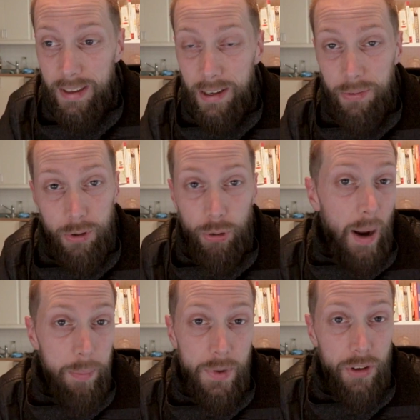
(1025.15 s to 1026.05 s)
give
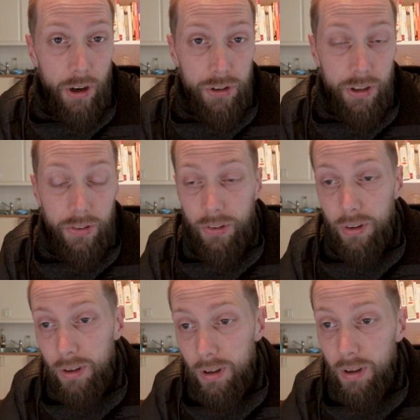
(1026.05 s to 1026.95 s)
crap massages,
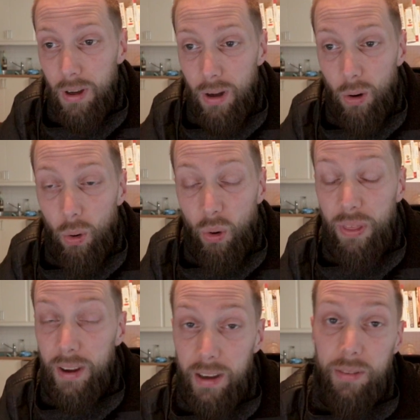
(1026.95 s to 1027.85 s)
or
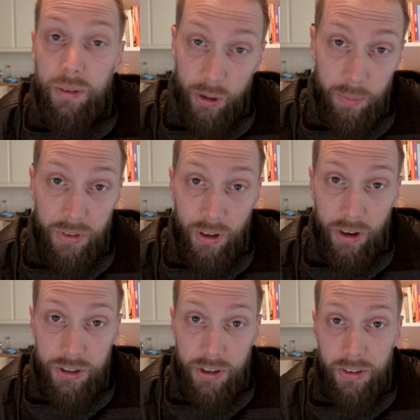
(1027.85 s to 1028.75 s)
they give good
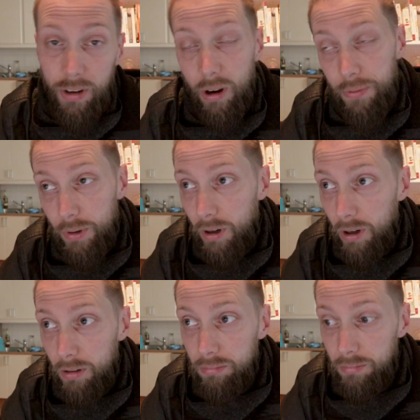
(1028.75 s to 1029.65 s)
massages and offer
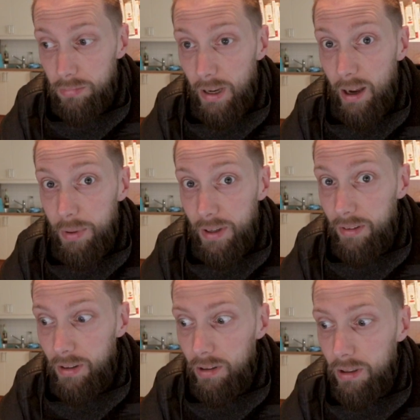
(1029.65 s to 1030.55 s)
a happy
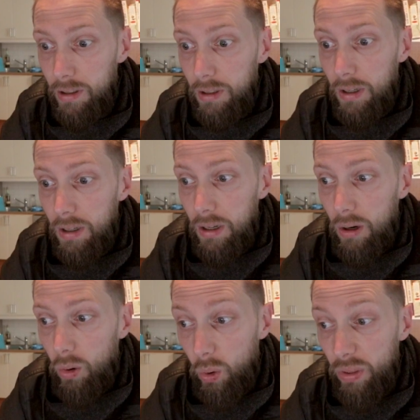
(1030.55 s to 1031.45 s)
ending,
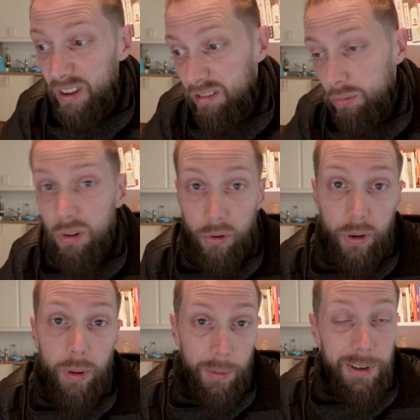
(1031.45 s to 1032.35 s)
or they, you know,
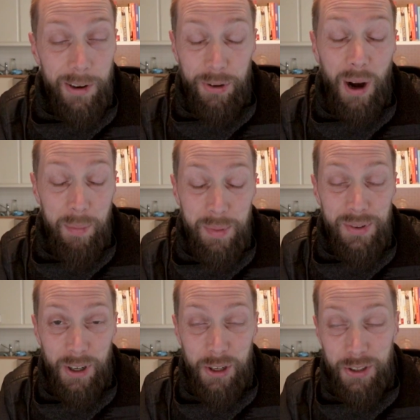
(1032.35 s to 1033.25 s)
sometimes give crappy
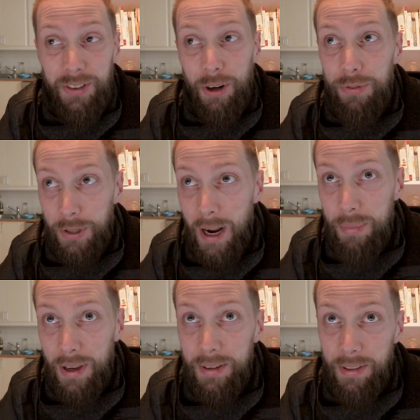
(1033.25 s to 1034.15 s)
massages and offer a
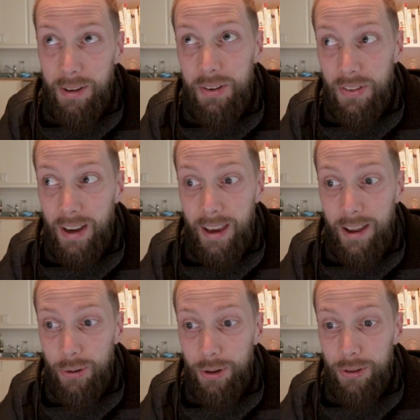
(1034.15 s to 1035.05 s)
happy ending. There is that
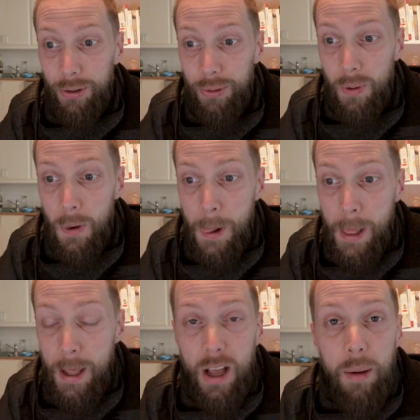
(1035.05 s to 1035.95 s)
category too.
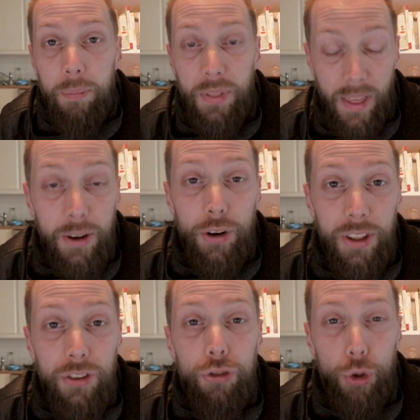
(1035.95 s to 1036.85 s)
But then there are
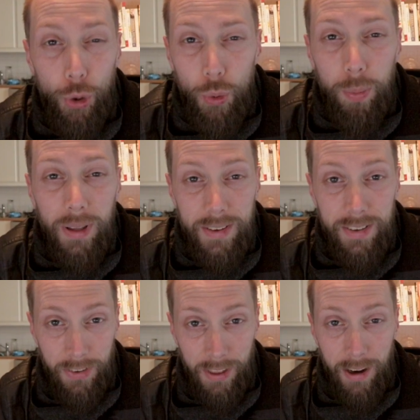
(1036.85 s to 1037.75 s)
these two
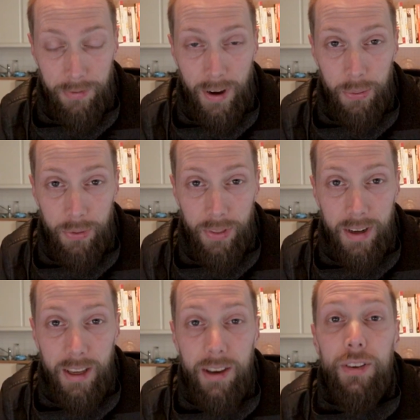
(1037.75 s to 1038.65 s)
places that I found
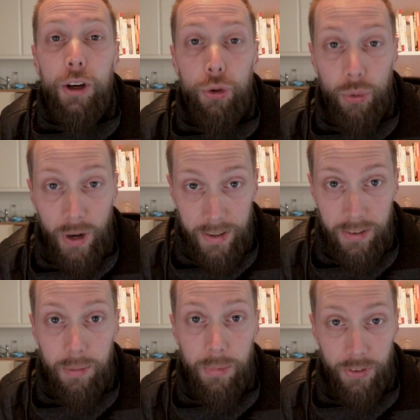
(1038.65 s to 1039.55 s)
that give
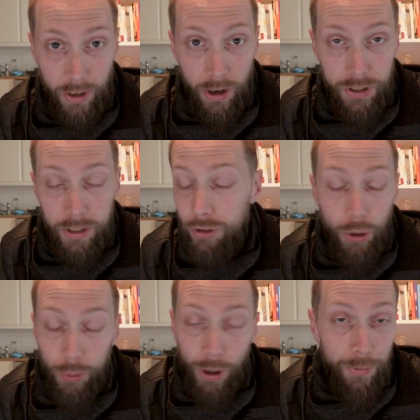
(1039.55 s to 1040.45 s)
great massage and
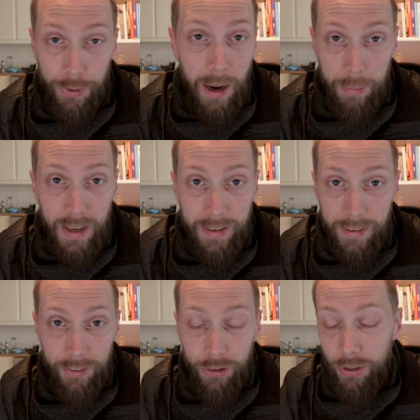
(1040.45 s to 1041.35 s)
don't offer happy
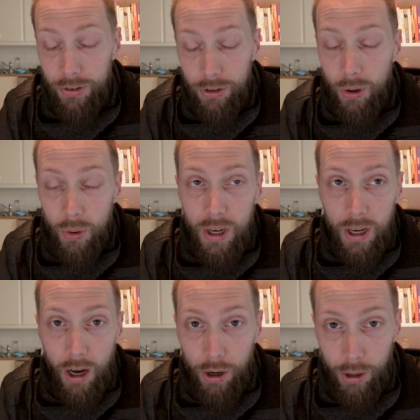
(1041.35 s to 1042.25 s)
endings. So there's no
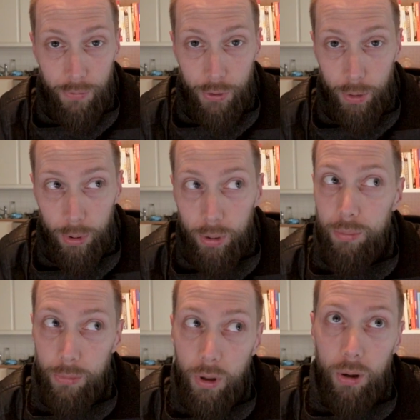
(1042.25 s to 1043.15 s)
uncomfortable,
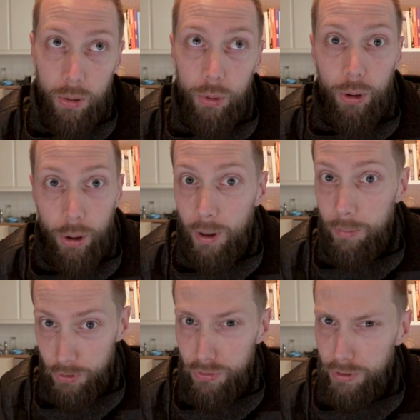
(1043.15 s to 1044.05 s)
no, no, I'm
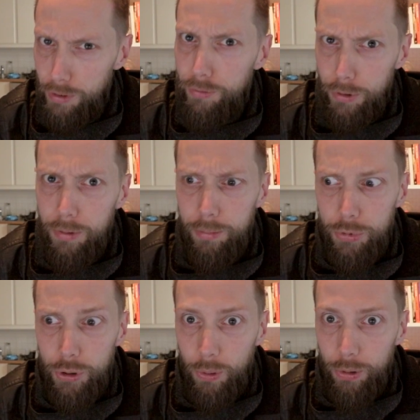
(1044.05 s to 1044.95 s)
just here for
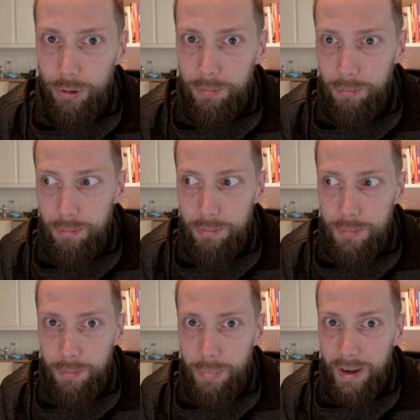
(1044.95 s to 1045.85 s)
shoulder
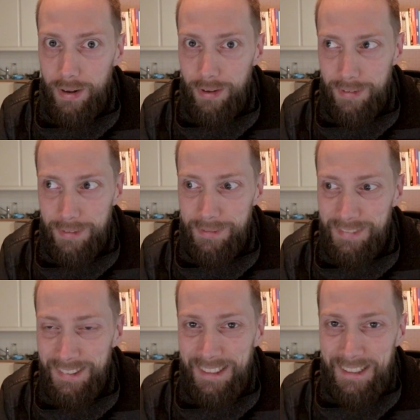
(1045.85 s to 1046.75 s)
pain.
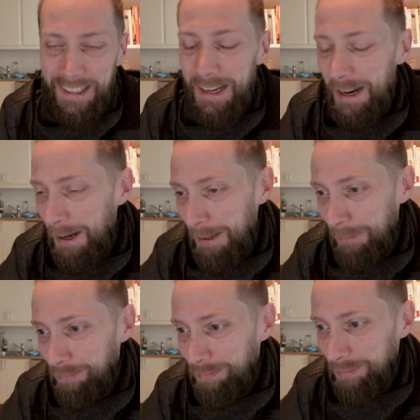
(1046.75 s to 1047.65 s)

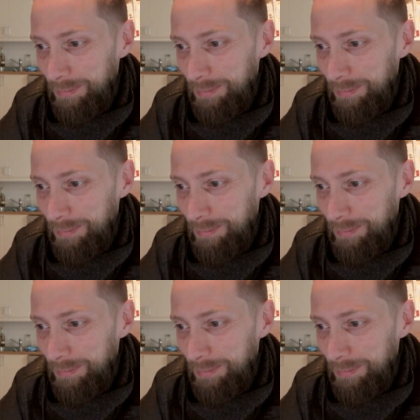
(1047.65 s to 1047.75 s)
Um,